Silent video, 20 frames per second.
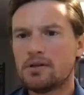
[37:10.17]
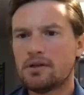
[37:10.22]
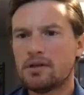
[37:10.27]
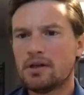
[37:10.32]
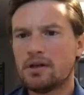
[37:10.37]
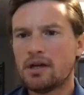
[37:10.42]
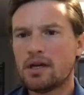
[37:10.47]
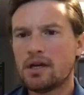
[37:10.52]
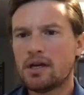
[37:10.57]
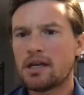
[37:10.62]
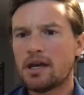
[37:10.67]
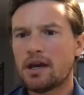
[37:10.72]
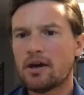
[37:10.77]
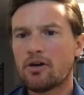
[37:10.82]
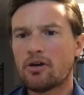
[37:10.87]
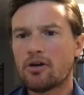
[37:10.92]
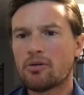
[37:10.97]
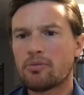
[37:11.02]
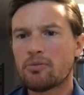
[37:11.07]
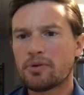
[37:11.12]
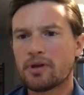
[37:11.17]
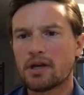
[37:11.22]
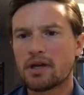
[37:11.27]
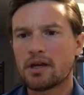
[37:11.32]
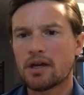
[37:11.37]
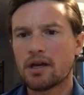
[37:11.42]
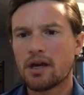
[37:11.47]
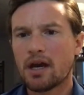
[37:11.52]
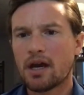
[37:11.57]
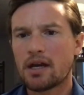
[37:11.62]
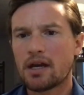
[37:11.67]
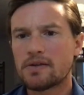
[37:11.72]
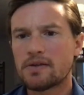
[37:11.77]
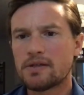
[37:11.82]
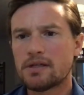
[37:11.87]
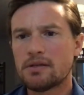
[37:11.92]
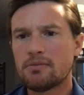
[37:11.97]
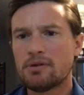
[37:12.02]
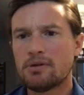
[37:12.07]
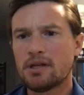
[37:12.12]
it can help, like adding
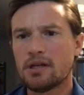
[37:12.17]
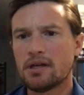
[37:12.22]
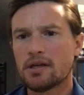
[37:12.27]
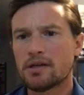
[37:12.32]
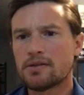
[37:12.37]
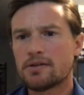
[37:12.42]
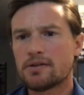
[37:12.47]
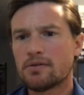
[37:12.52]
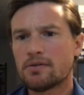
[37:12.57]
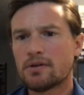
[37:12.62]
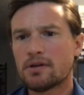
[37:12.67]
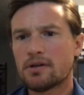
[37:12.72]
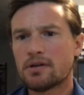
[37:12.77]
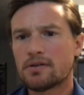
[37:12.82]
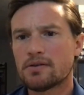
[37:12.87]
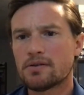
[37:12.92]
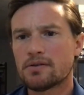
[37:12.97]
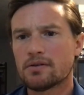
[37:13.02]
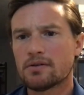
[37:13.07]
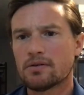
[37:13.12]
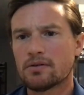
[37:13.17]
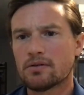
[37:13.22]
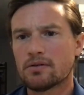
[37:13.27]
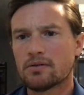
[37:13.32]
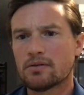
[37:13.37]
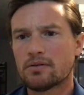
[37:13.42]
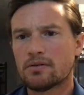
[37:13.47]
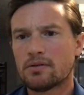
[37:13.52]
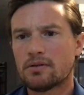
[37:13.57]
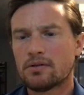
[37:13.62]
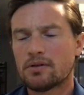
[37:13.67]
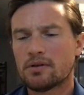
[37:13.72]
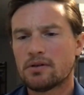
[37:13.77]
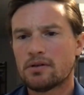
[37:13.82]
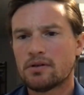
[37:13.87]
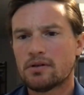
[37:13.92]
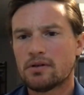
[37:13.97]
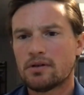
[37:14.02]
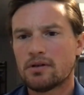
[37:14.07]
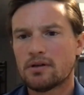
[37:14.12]
CBD into it. So,
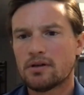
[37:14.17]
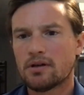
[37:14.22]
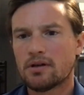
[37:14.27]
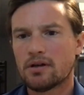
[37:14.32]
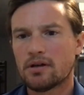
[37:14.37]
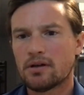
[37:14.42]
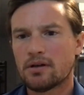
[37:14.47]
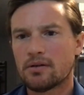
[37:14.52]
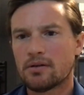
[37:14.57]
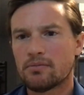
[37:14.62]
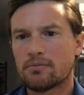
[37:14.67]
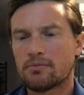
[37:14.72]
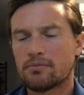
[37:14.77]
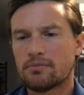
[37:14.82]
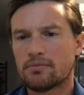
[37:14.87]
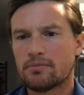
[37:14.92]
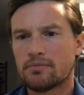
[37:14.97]
sorry,